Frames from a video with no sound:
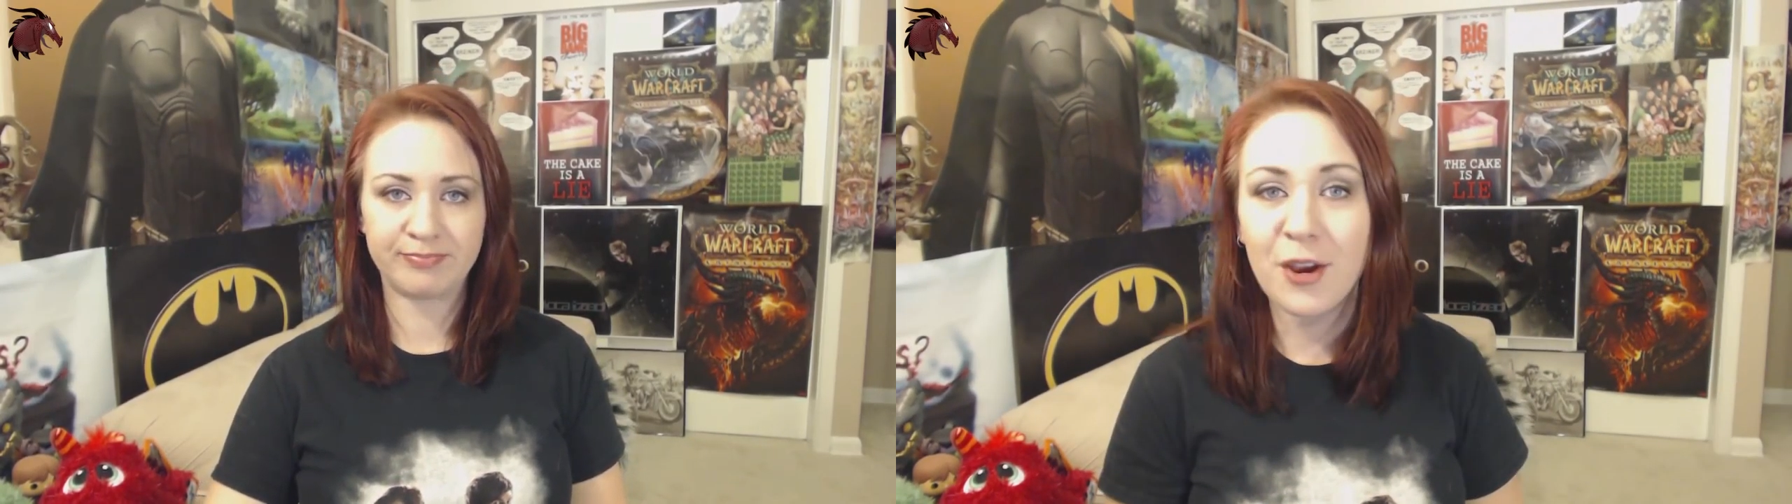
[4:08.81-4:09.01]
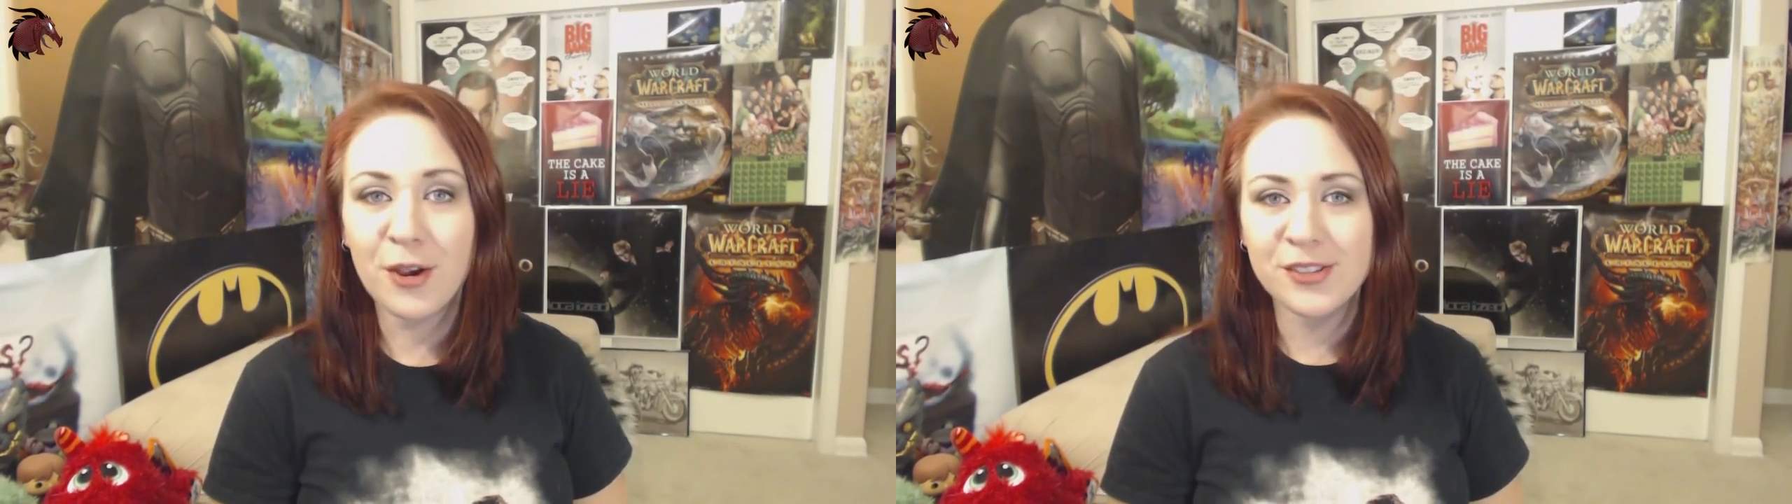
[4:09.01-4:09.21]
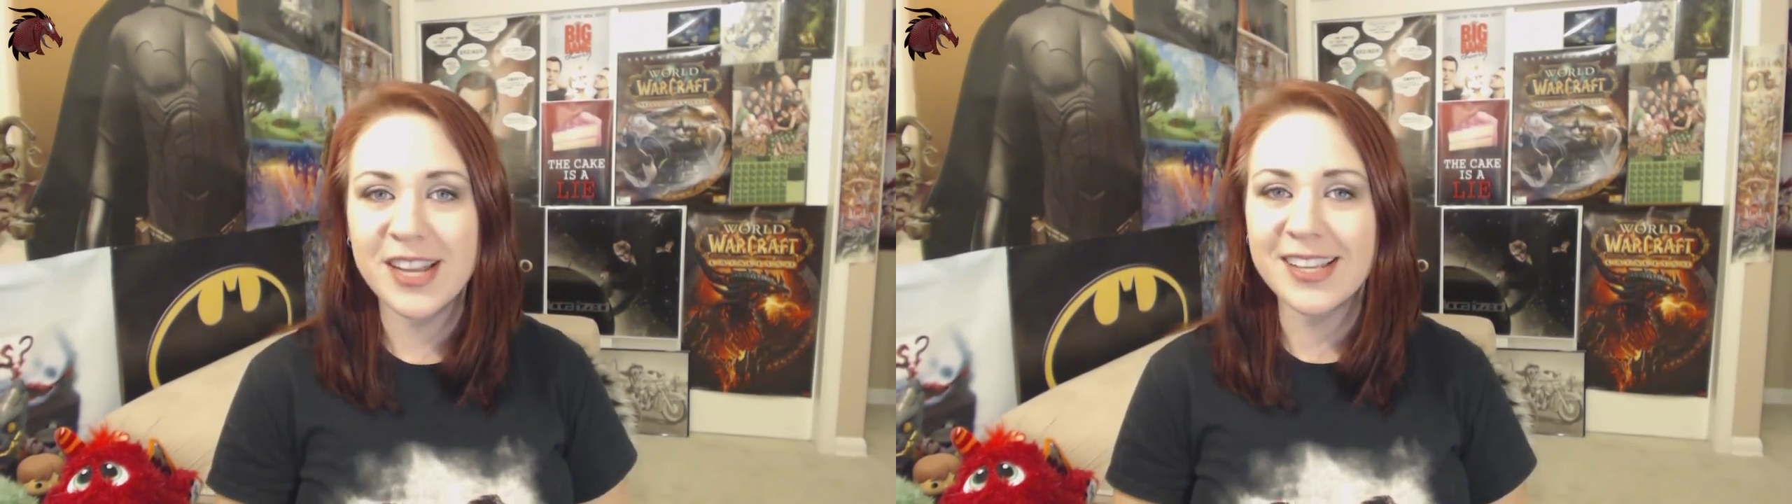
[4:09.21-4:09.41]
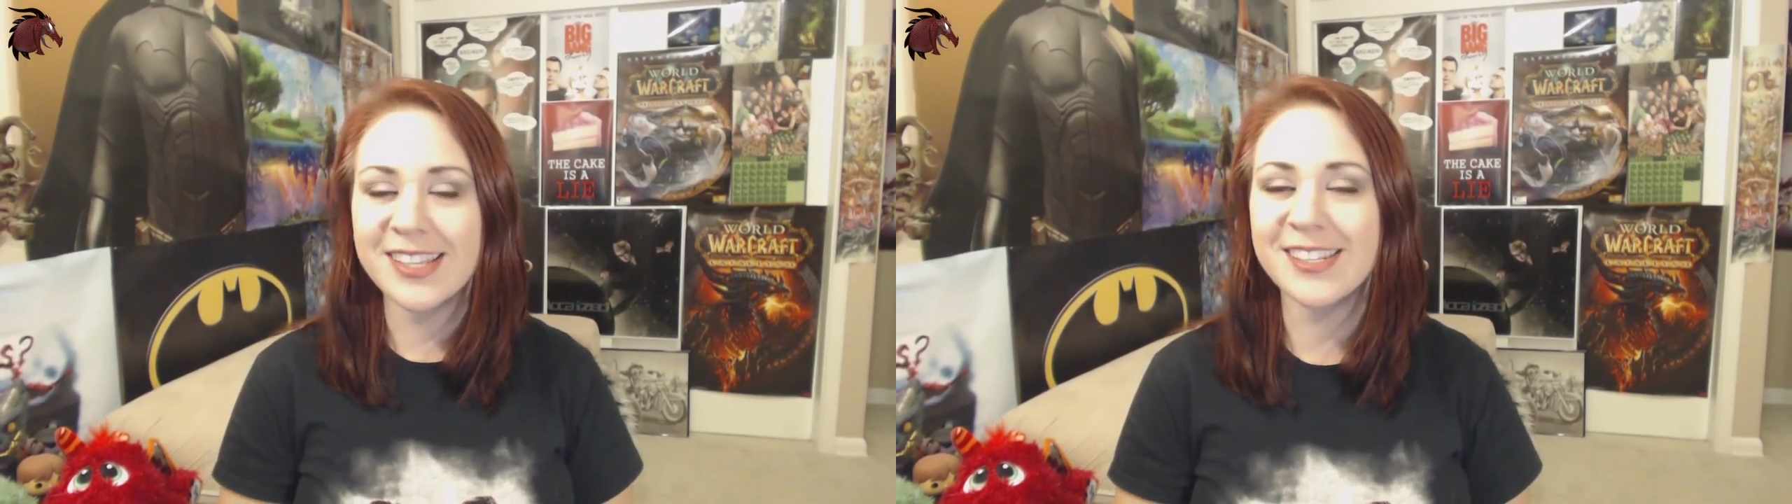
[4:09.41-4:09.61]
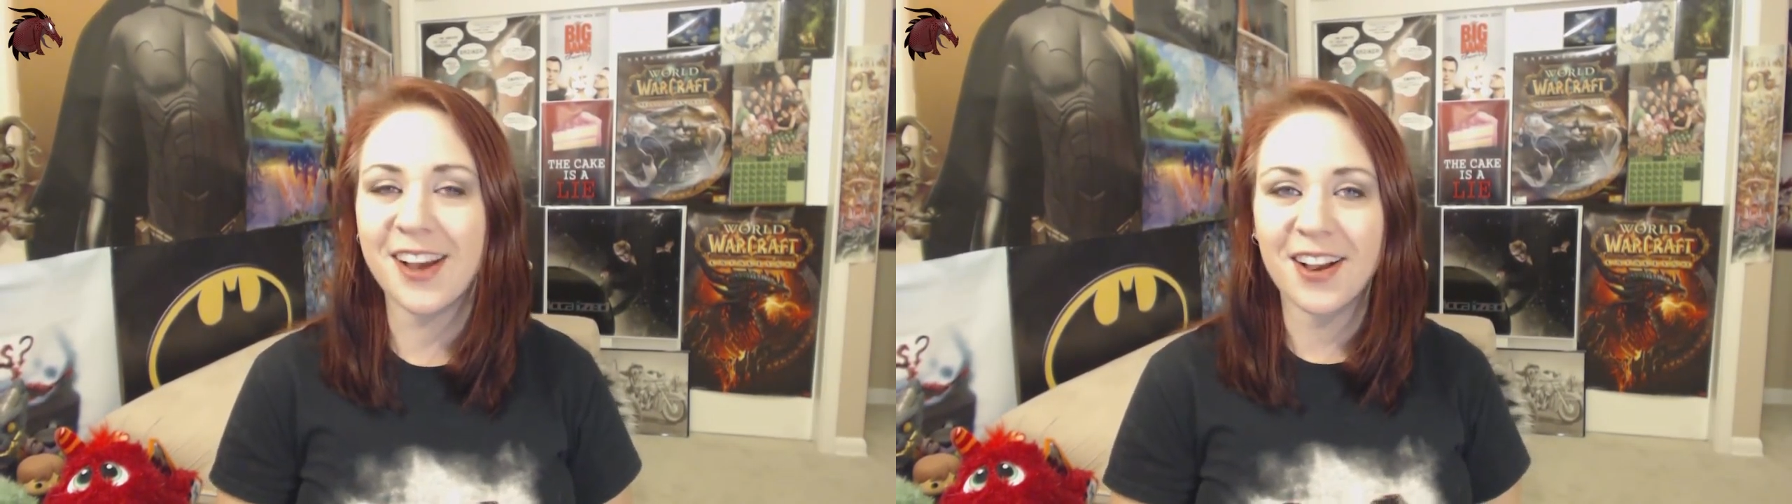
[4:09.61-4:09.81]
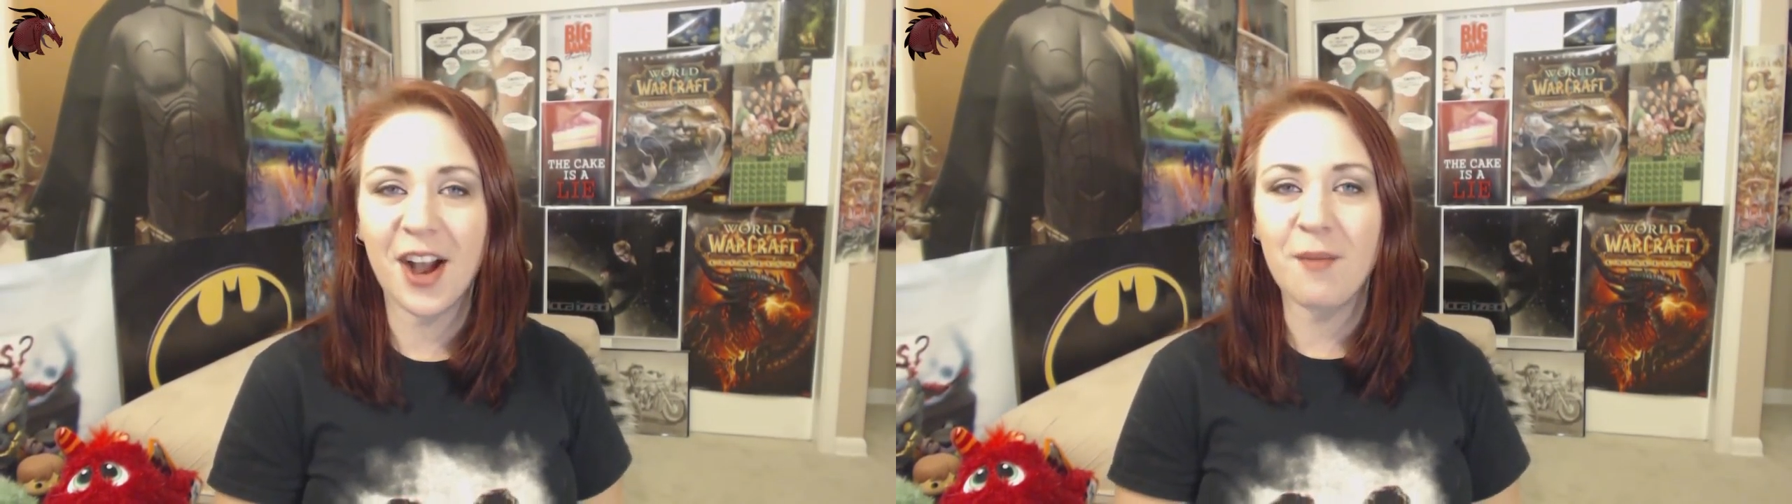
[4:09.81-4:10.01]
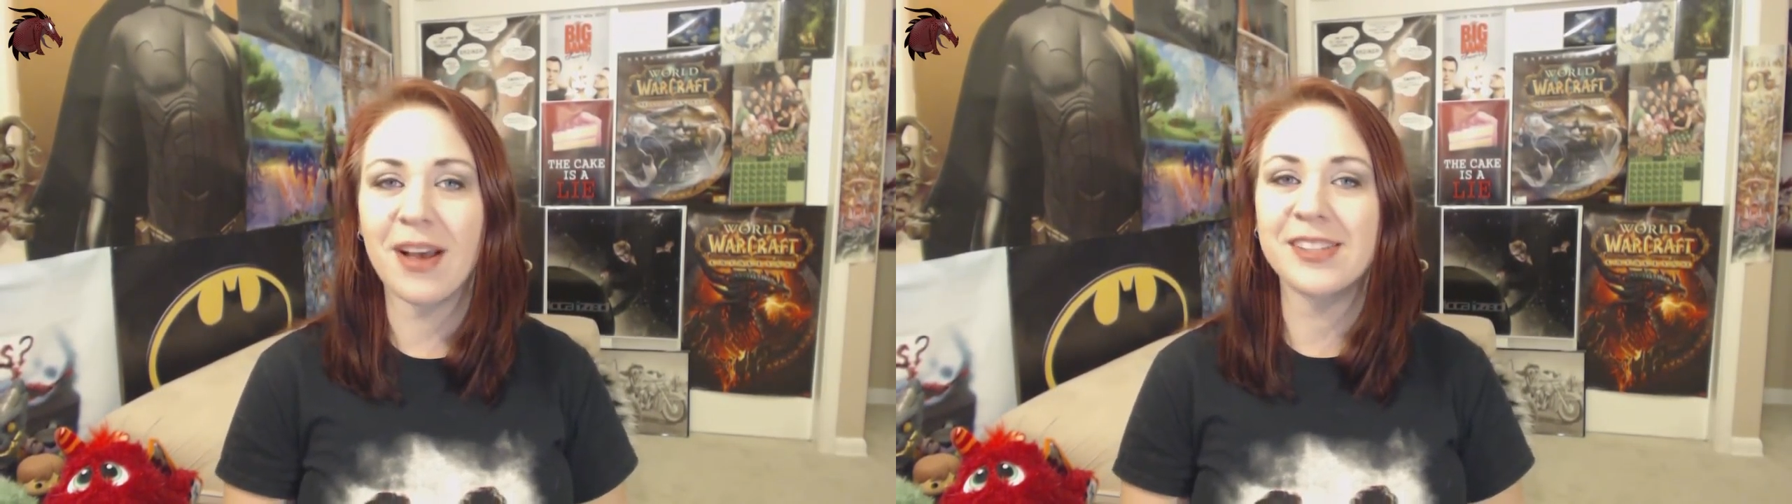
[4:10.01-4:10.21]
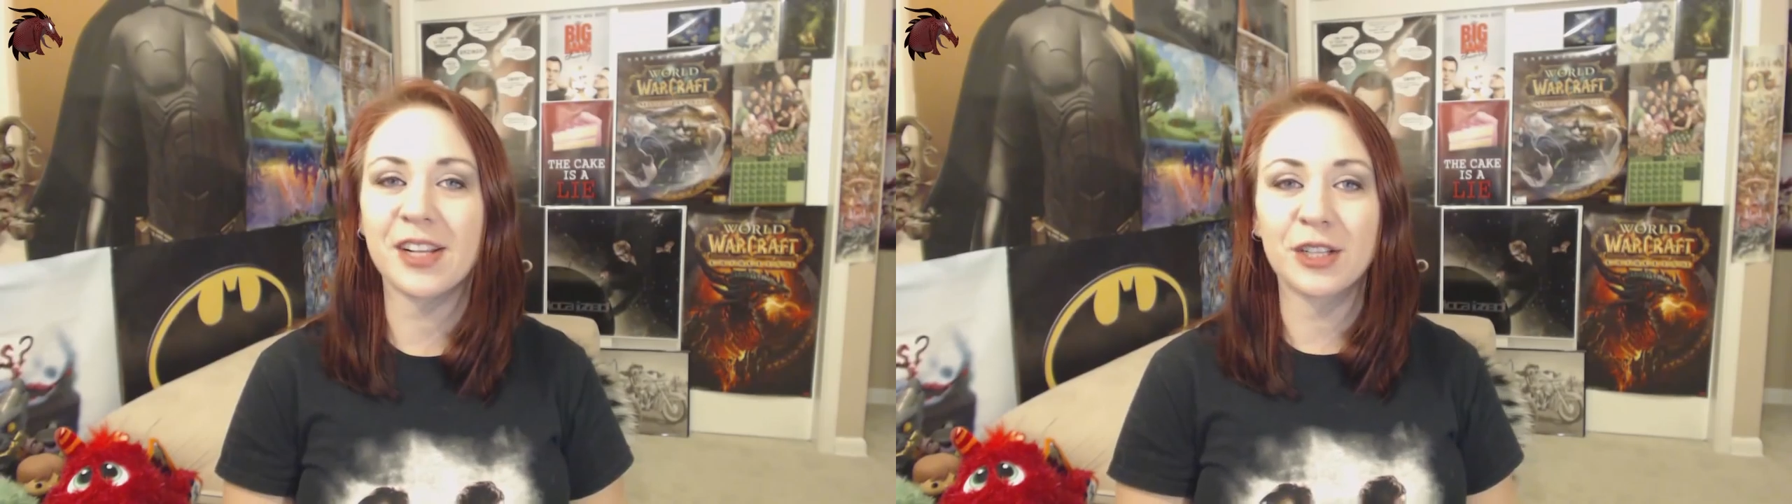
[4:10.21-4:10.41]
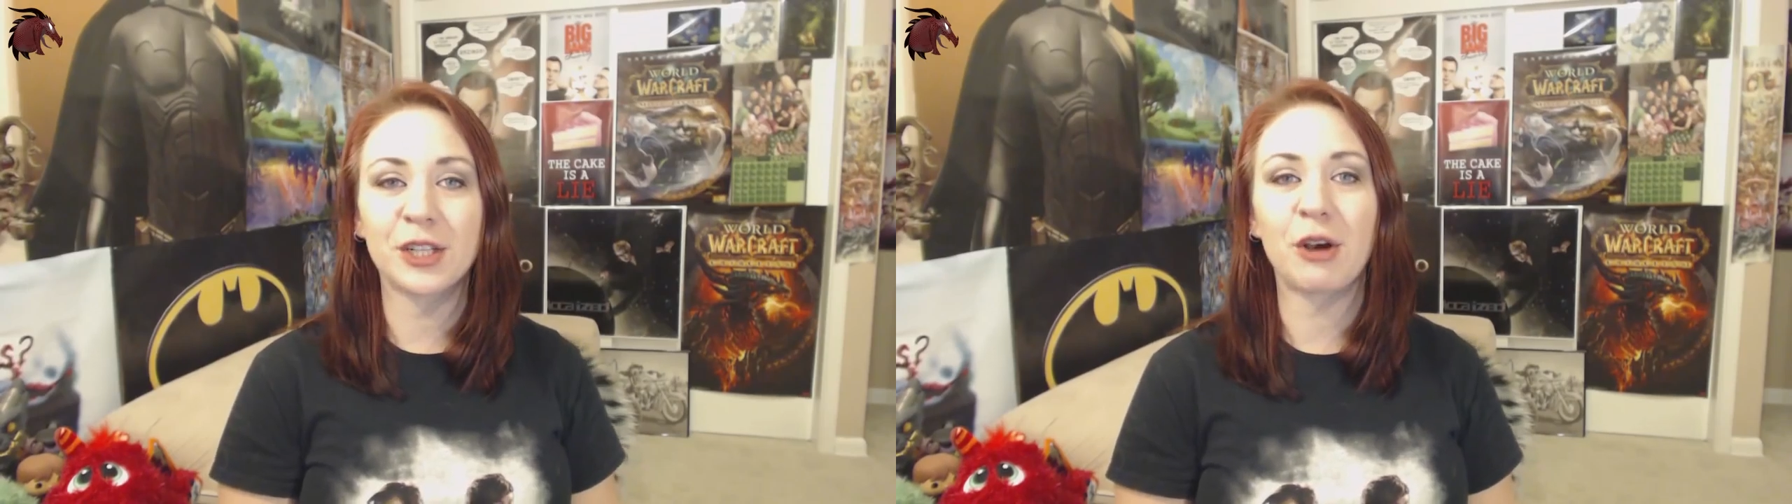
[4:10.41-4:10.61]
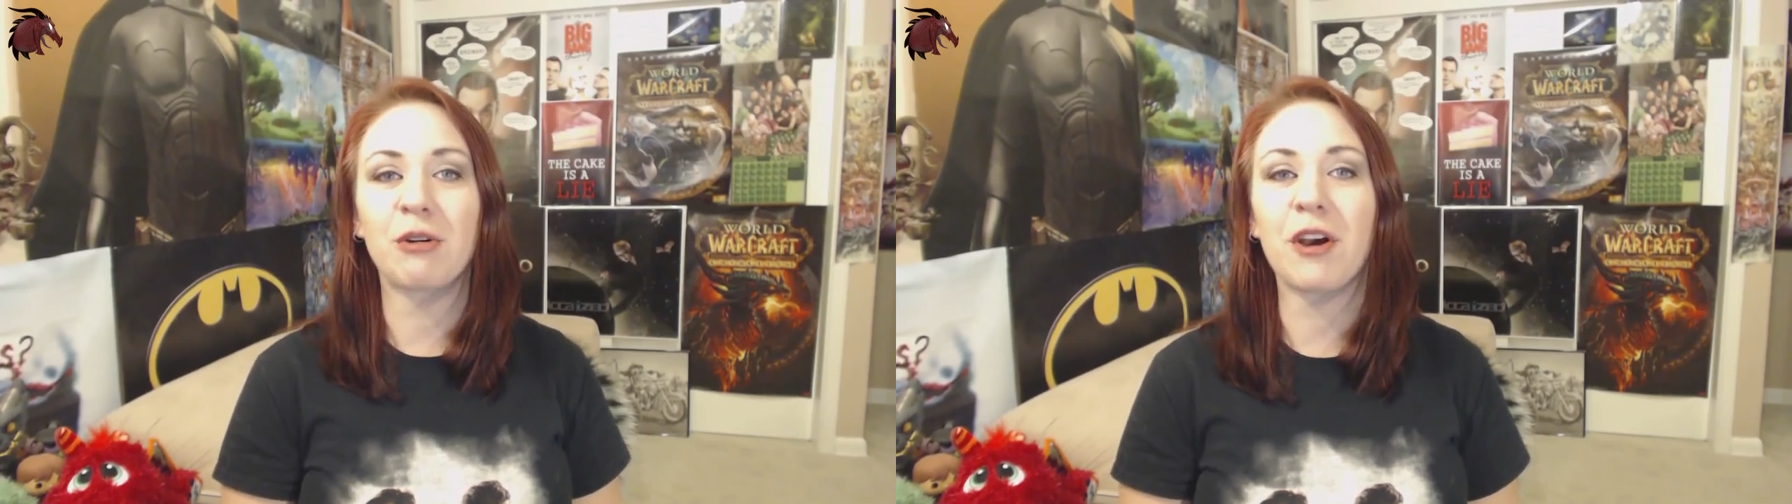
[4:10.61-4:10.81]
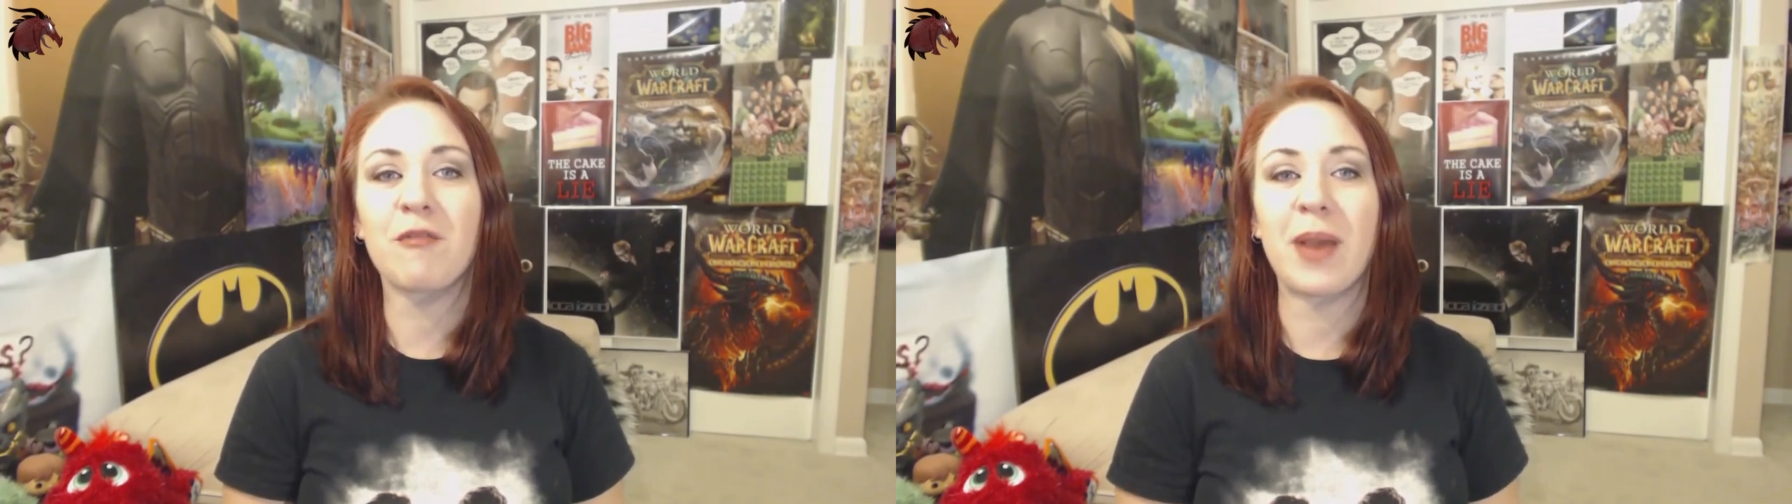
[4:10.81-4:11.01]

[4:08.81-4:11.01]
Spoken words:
HeroesNexus.com has a load of